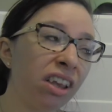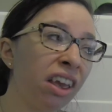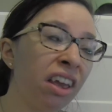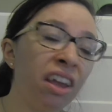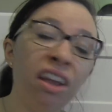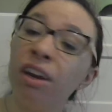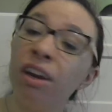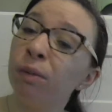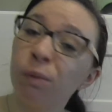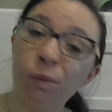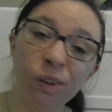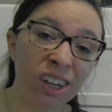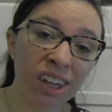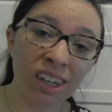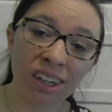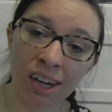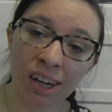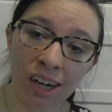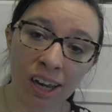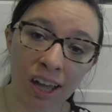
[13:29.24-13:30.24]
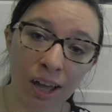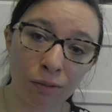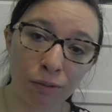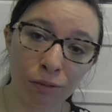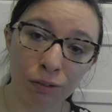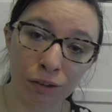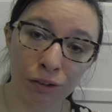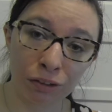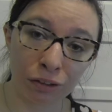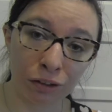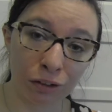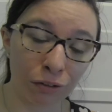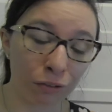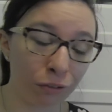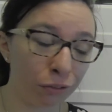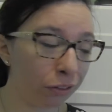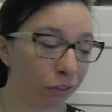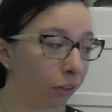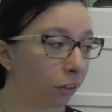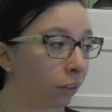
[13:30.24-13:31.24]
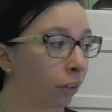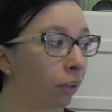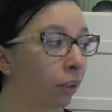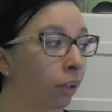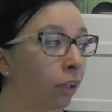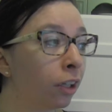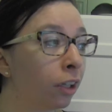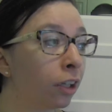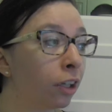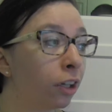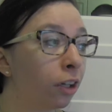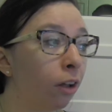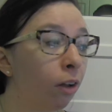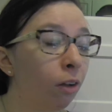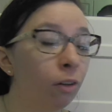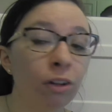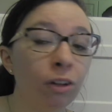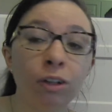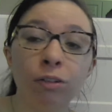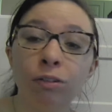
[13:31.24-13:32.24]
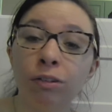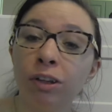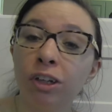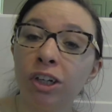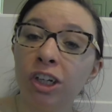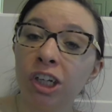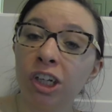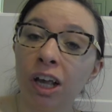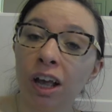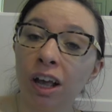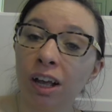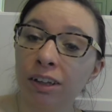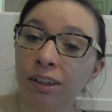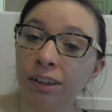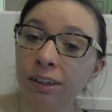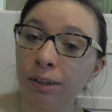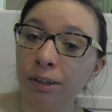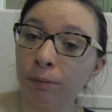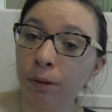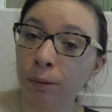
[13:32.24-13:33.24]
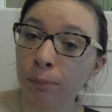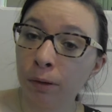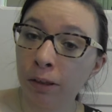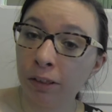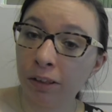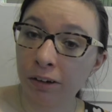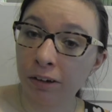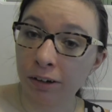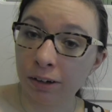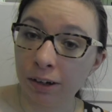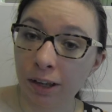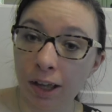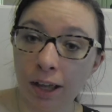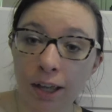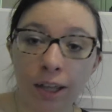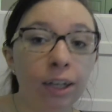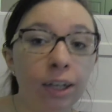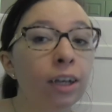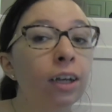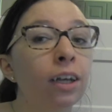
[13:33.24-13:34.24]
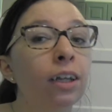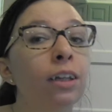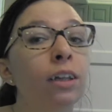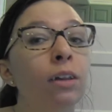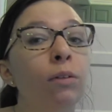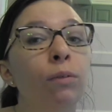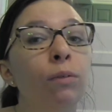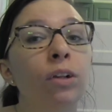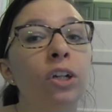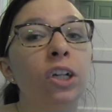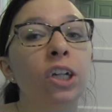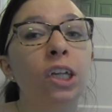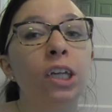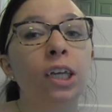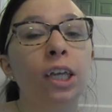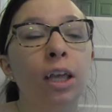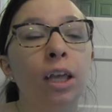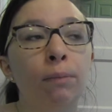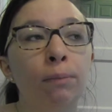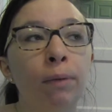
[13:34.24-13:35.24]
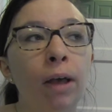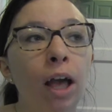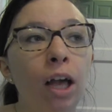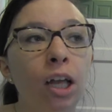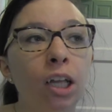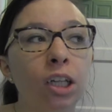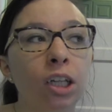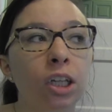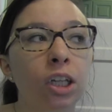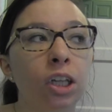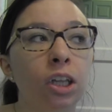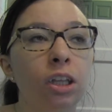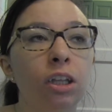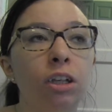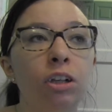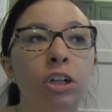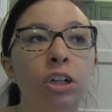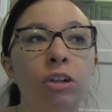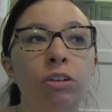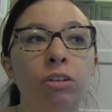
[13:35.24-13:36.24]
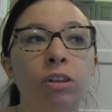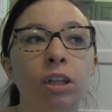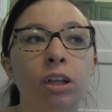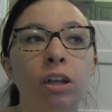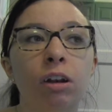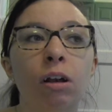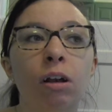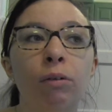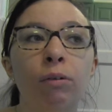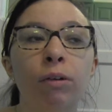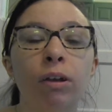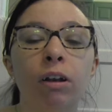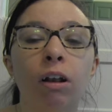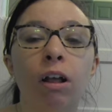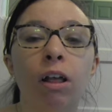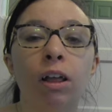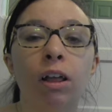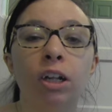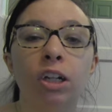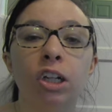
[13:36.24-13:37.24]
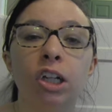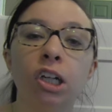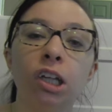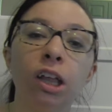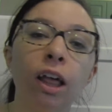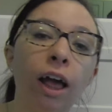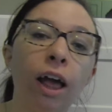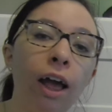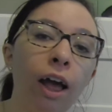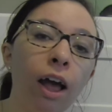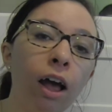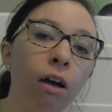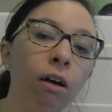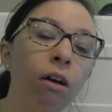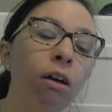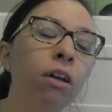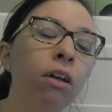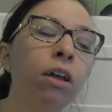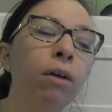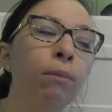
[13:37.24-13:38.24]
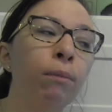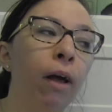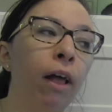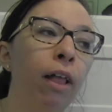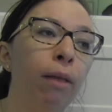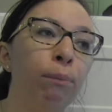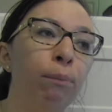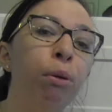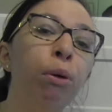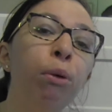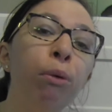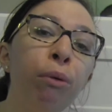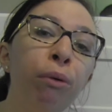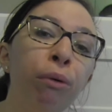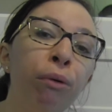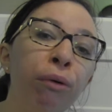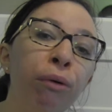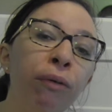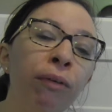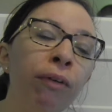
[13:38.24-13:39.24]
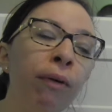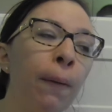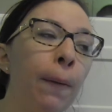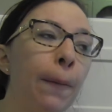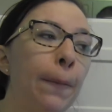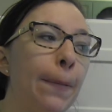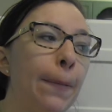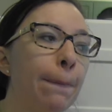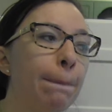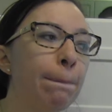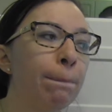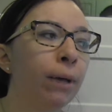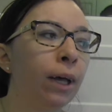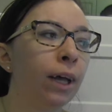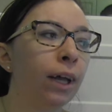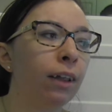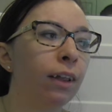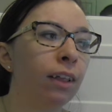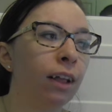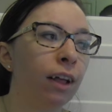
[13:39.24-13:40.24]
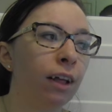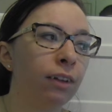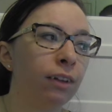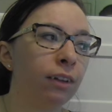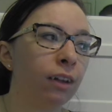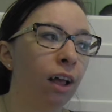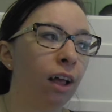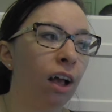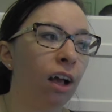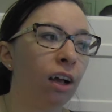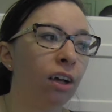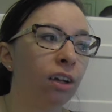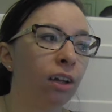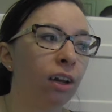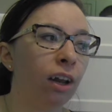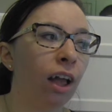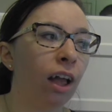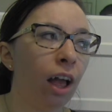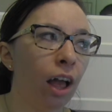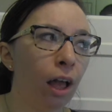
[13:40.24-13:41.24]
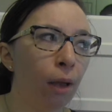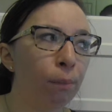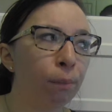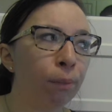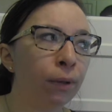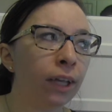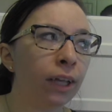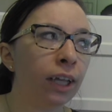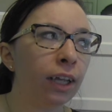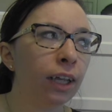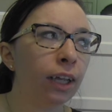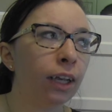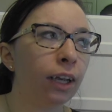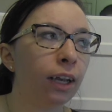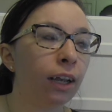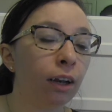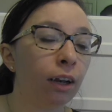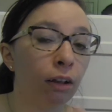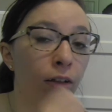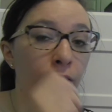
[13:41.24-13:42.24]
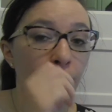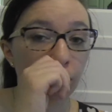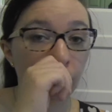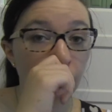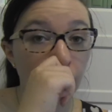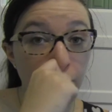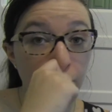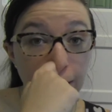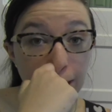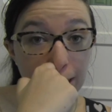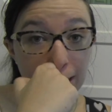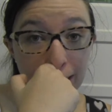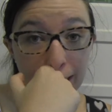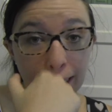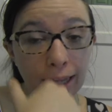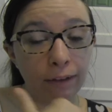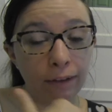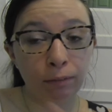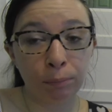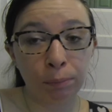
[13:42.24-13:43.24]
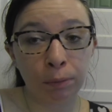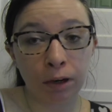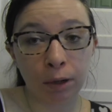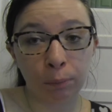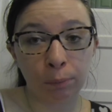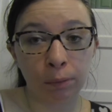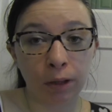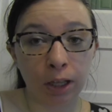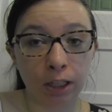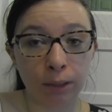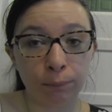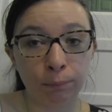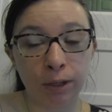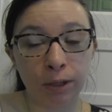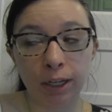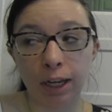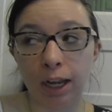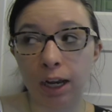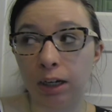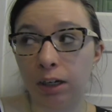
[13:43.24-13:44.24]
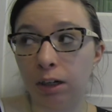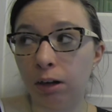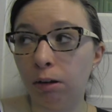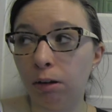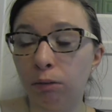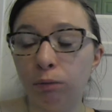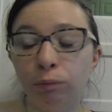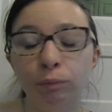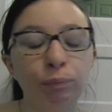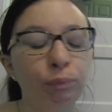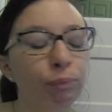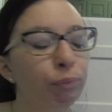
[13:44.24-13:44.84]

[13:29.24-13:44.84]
And we did not have one of those. So this was a shock to my mother and I, because when she came back, you know, she was thinking, oh, we could all like chill out by the pool, but that's not gonna happen. And although she and I have a park pass, and my daddy don't,